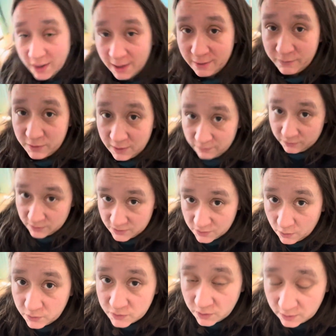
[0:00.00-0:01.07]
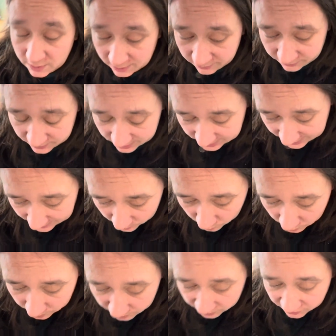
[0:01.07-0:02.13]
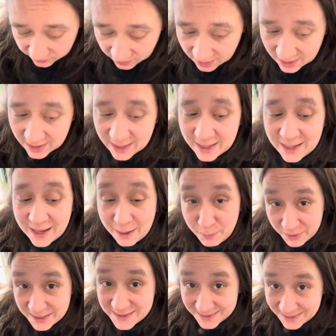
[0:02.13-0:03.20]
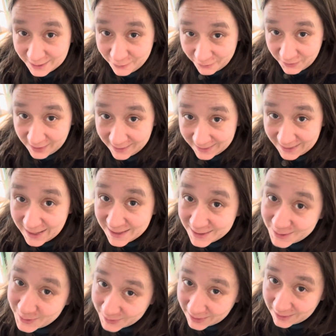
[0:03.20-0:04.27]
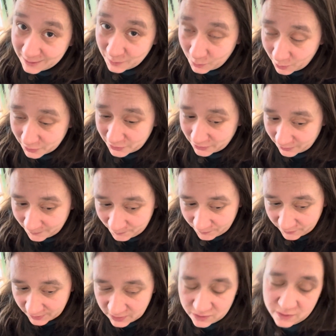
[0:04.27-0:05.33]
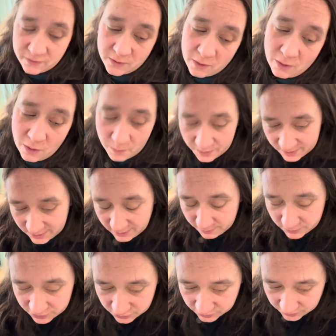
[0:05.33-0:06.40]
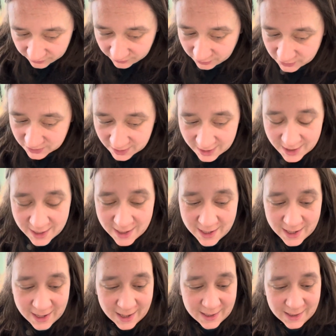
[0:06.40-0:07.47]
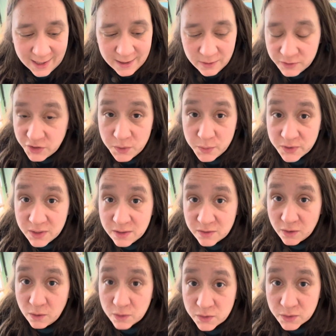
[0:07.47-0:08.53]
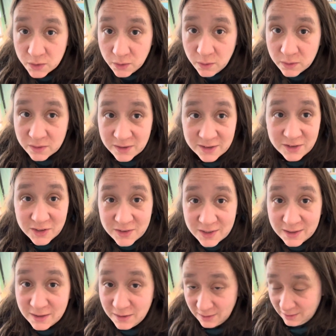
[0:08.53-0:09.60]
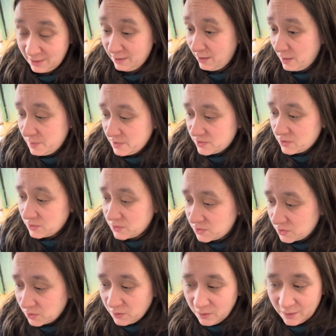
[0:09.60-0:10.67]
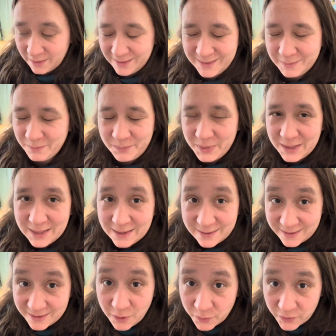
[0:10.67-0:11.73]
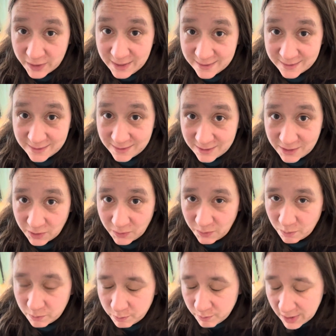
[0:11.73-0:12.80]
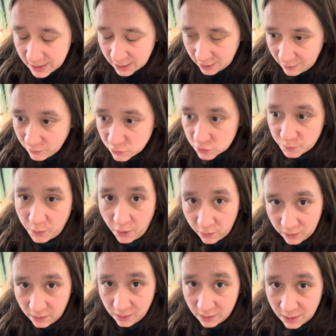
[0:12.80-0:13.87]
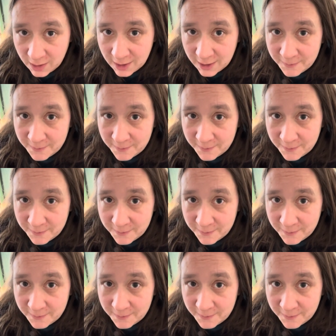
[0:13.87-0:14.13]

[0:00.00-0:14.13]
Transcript: I have different socks on, different leg warmers. But I still feel that I stood in the water. I should have gone up and got my shoes first. And I don't, she was in socks too. And then she said, yeah, I'm in socks too. But that's no reason to make a huge puddle.